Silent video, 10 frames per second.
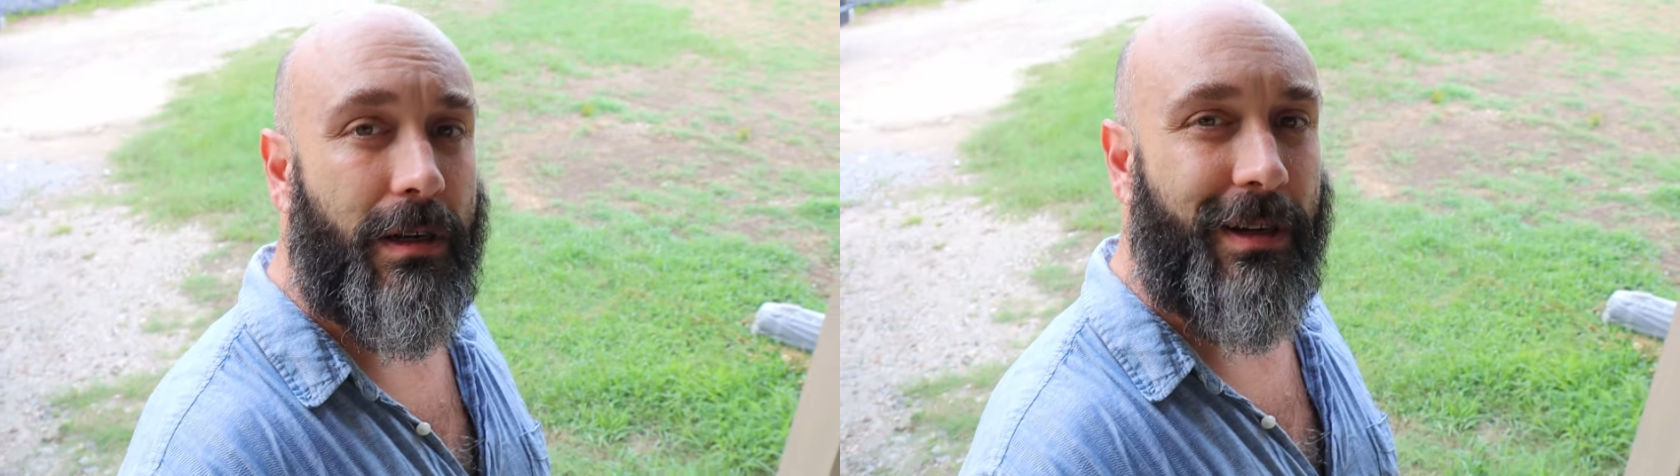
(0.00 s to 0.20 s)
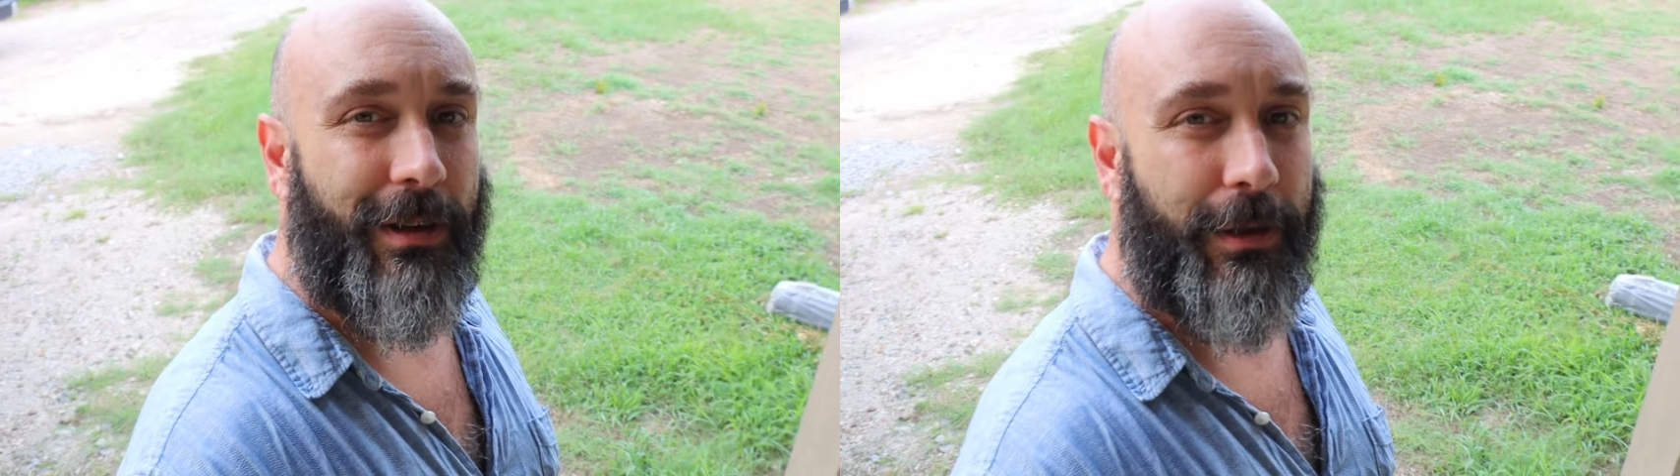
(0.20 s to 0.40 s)

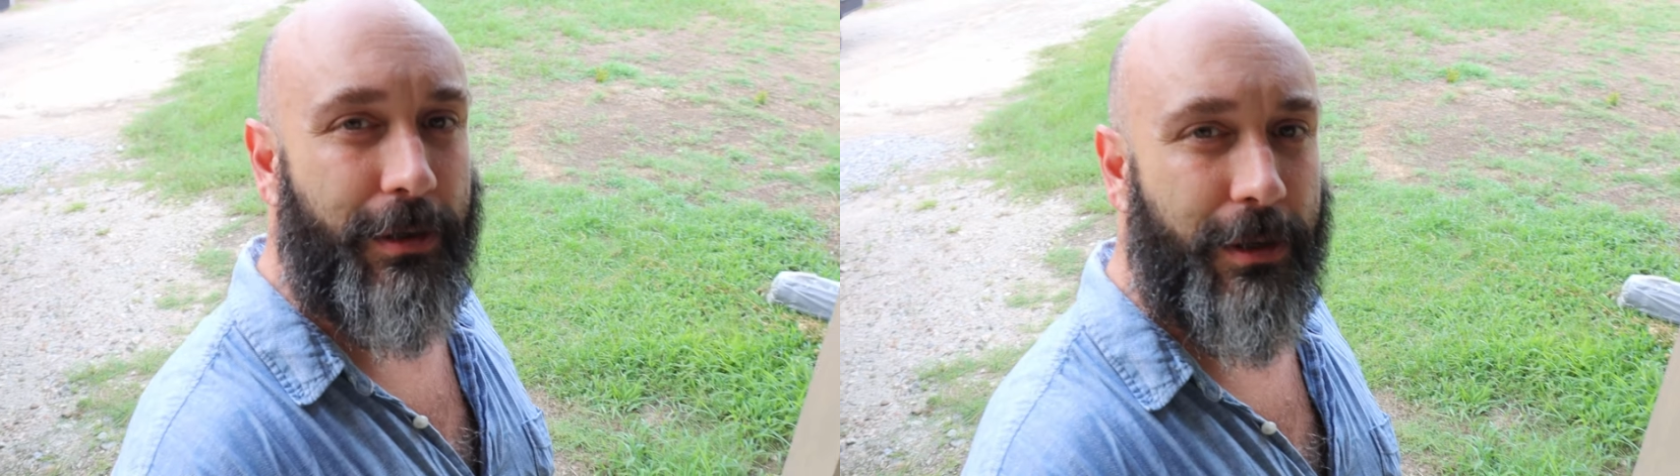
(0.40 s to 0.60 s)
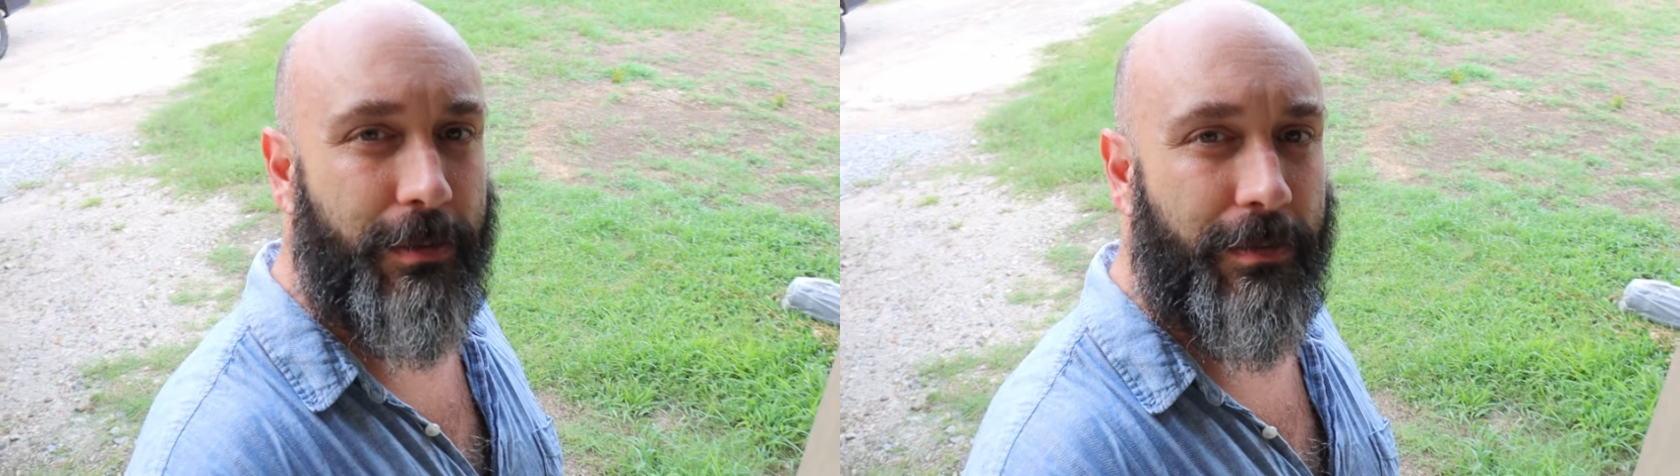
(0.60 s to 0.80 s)
Hello
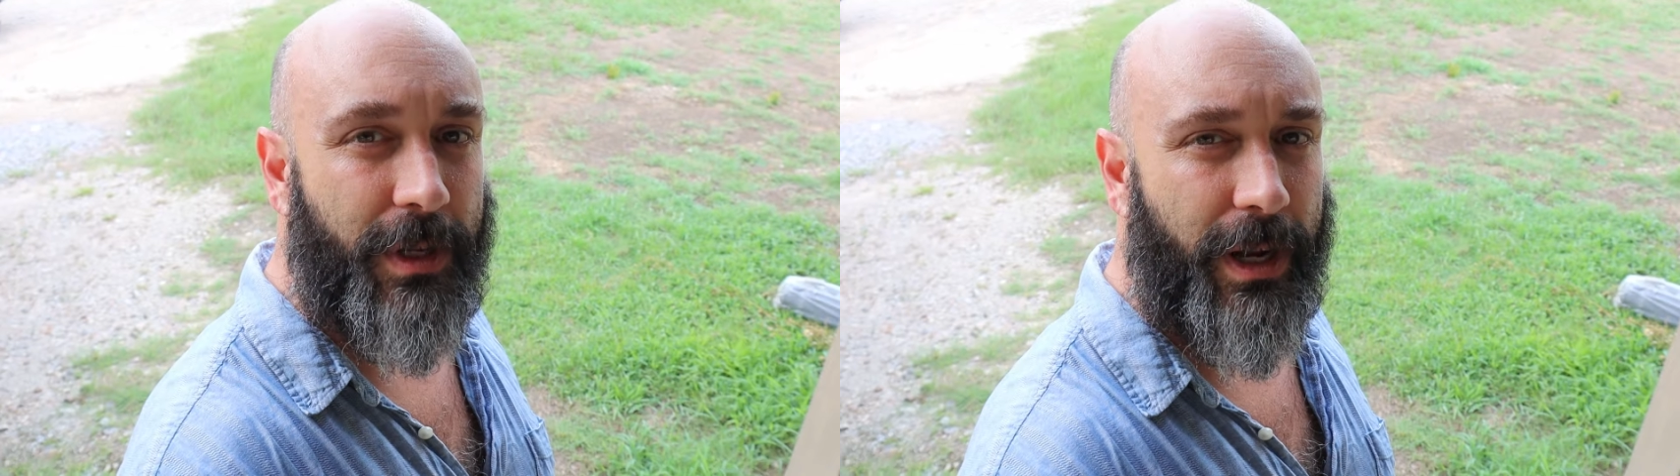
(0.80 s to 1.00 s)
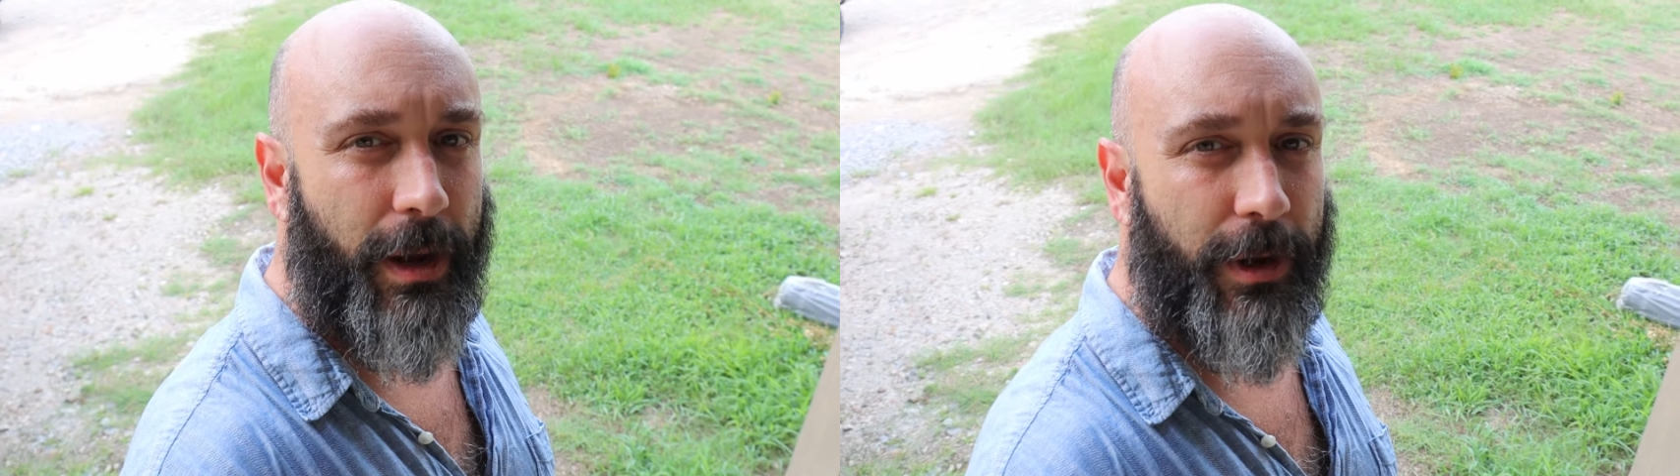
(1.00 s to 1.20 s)
YouTube,
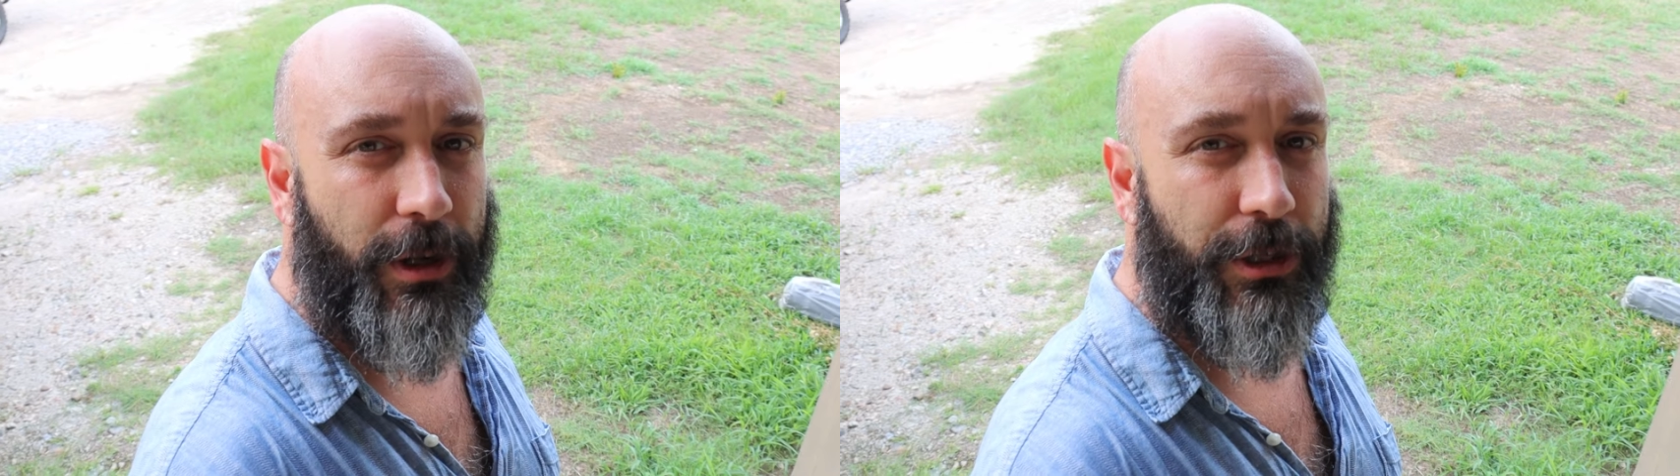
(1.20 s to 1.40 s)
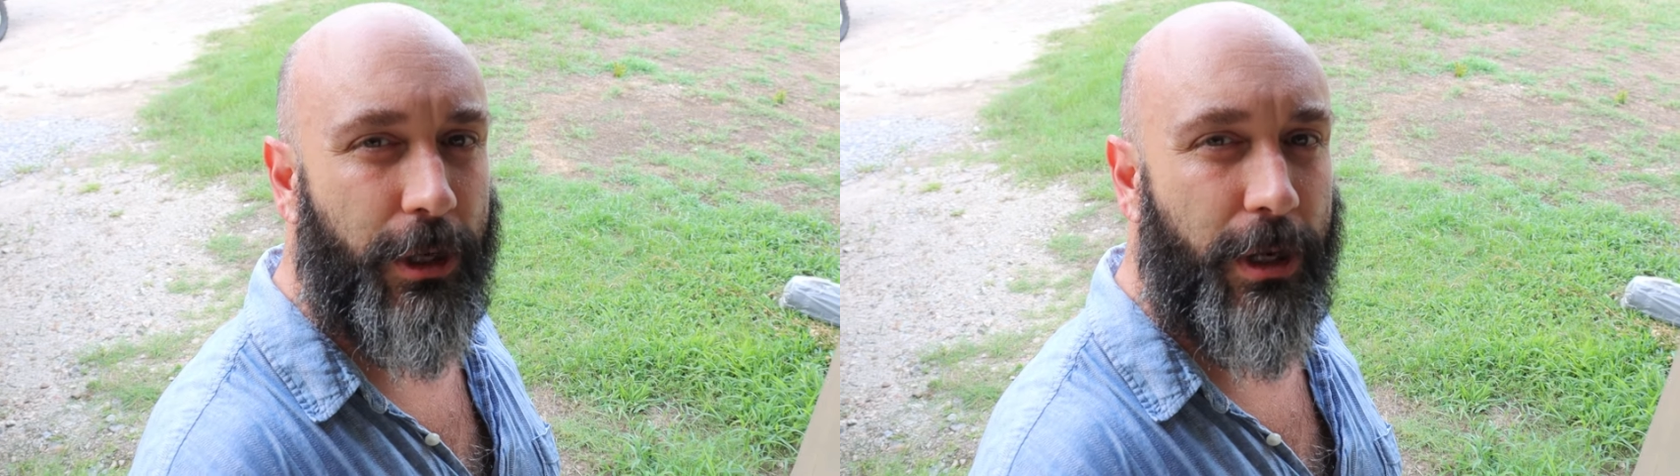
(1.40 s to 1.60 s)
today I'm going
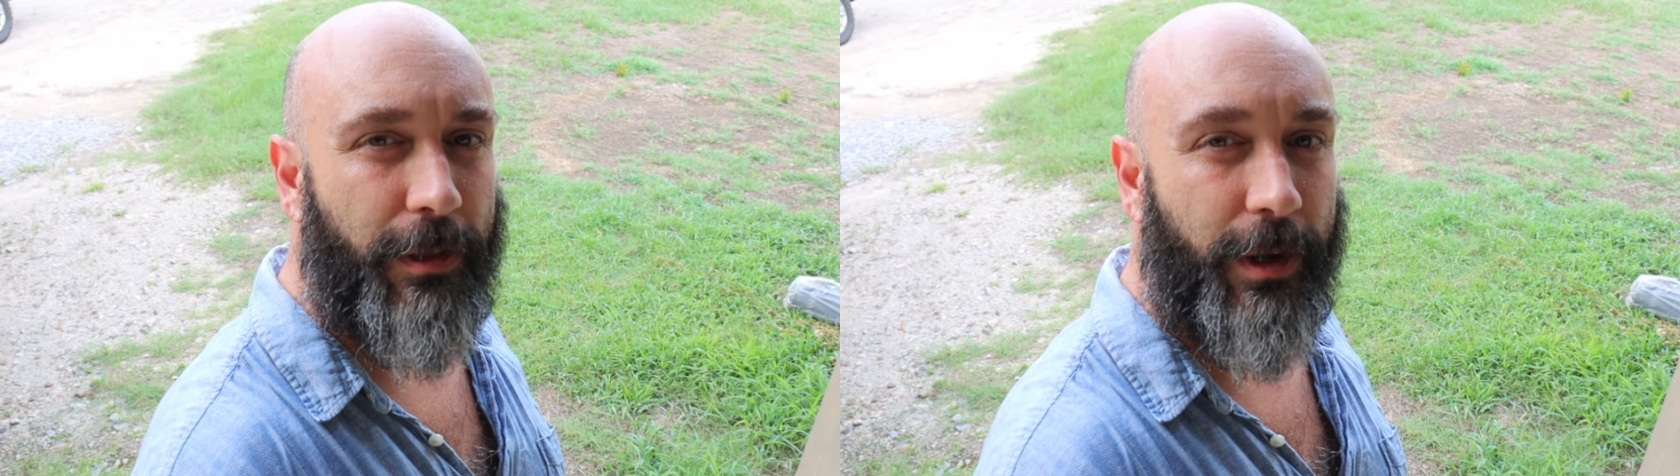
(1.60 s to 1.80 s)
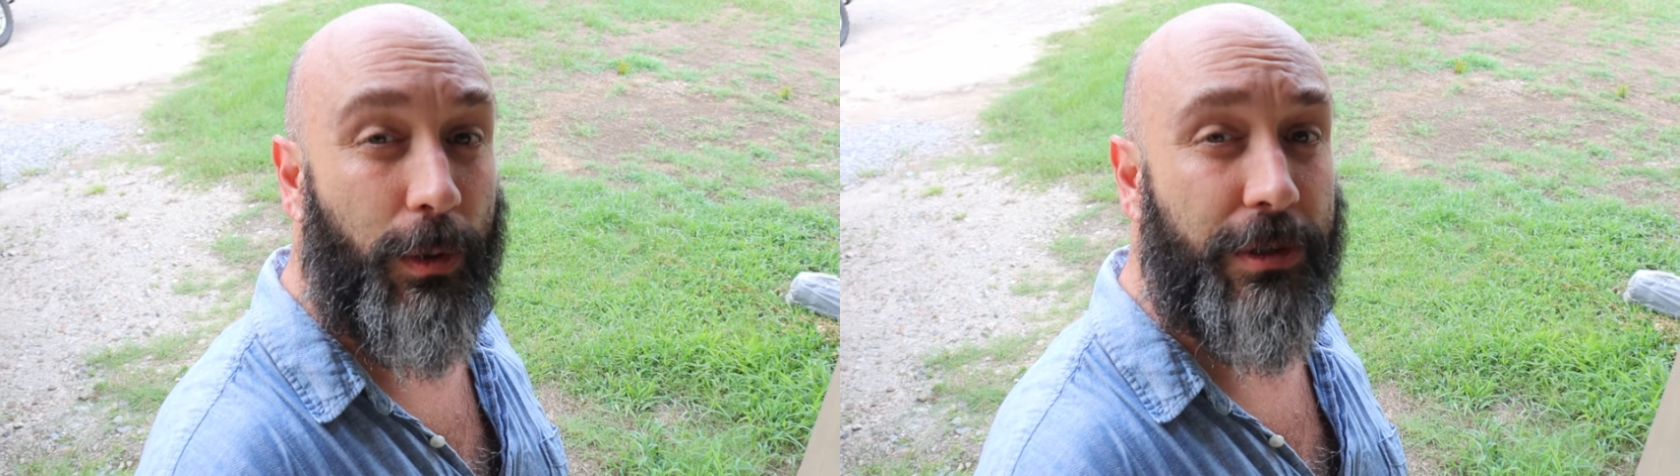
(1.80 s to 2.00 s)
to show you
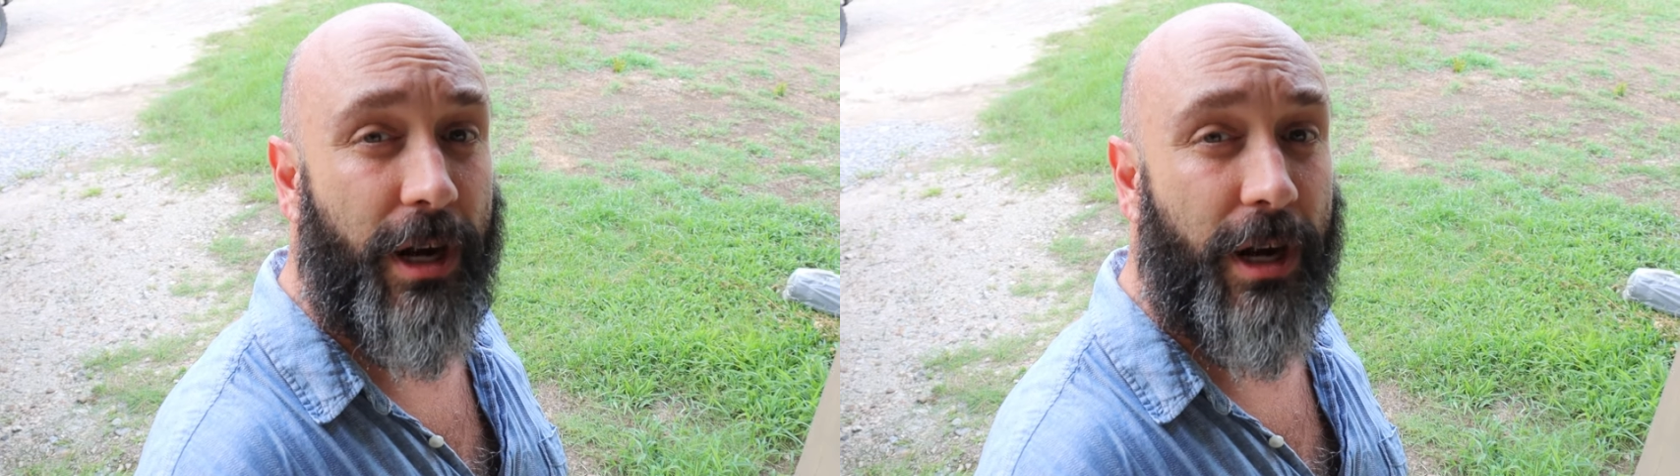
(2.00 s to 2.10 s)
the old